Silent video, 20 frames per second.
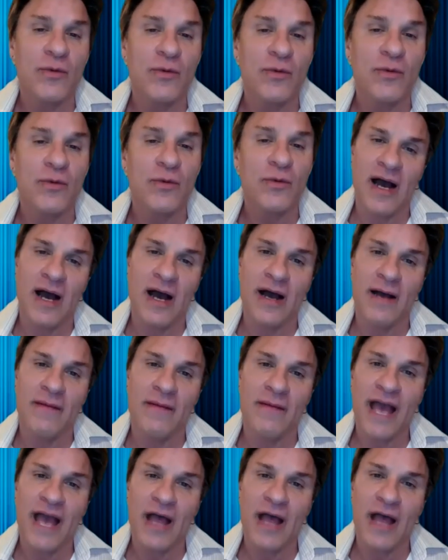in
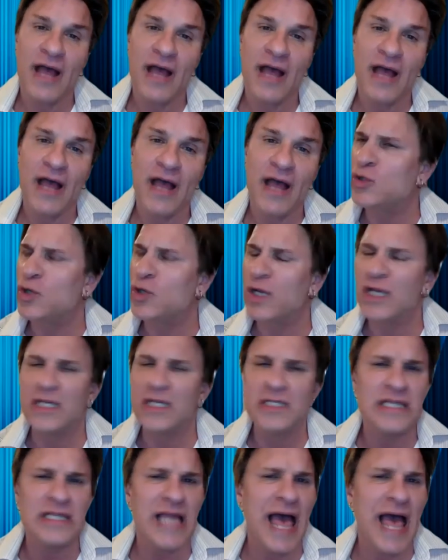uh, California,
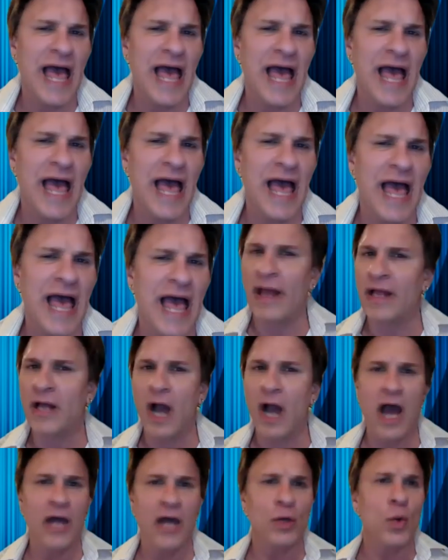which is like
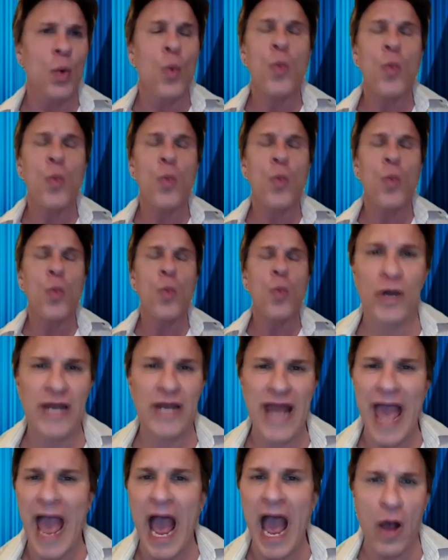my God,
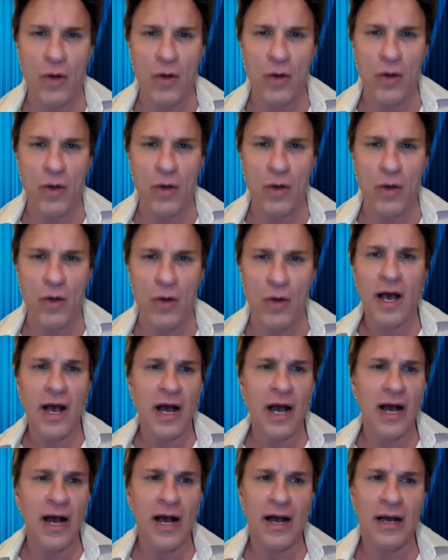world renowned.
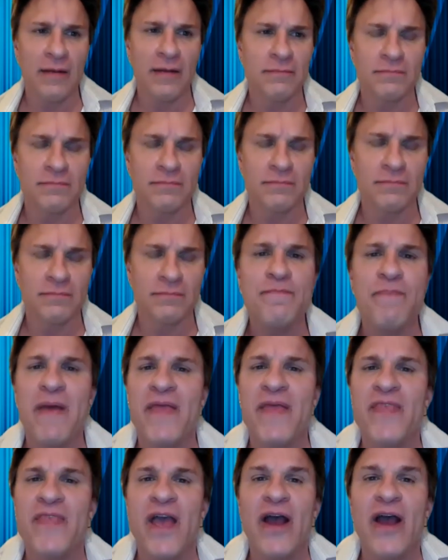Um,
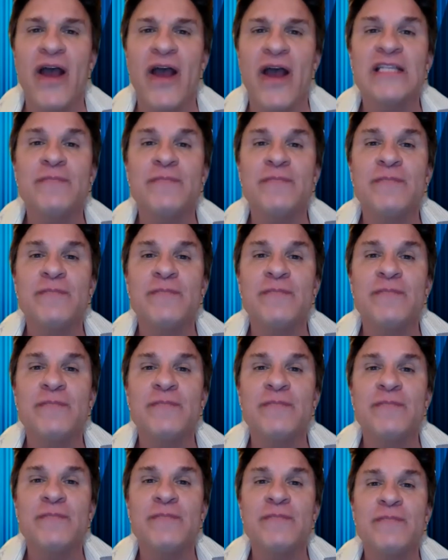had been there; it's
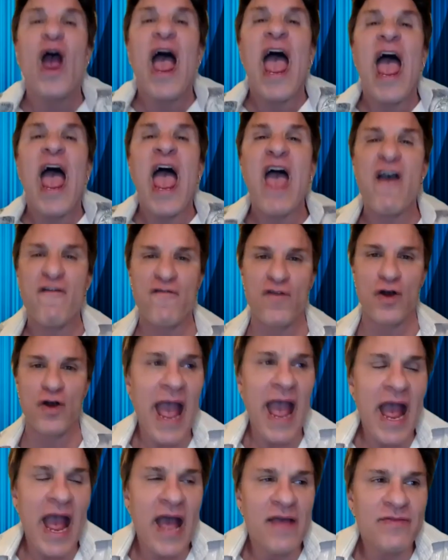been there
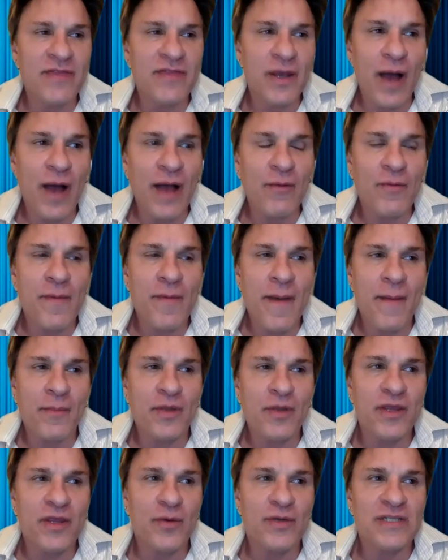forever. And
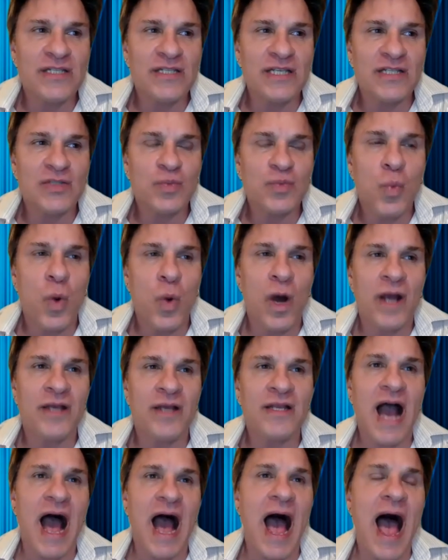there, I remember there was this
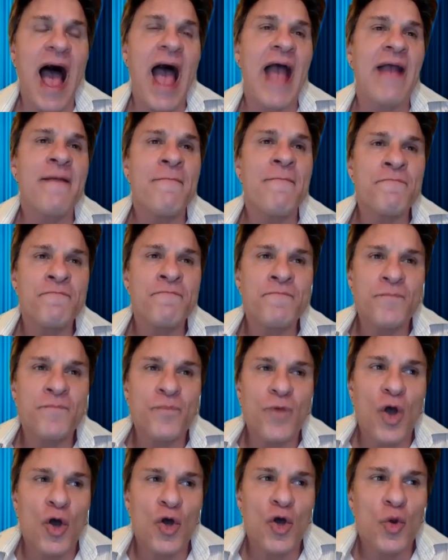one guy
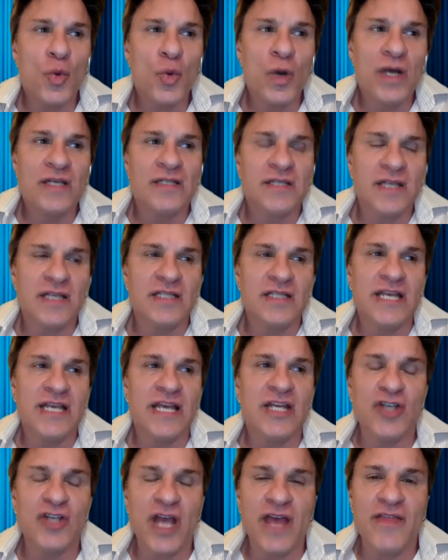who was the
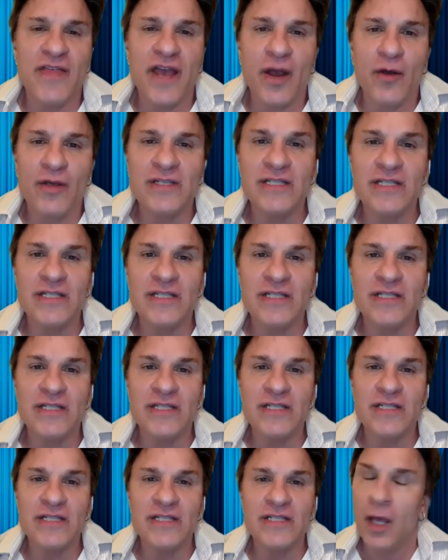DJ there. His name
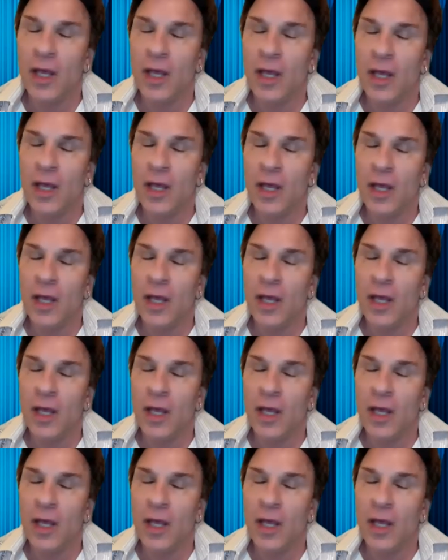was Wizard.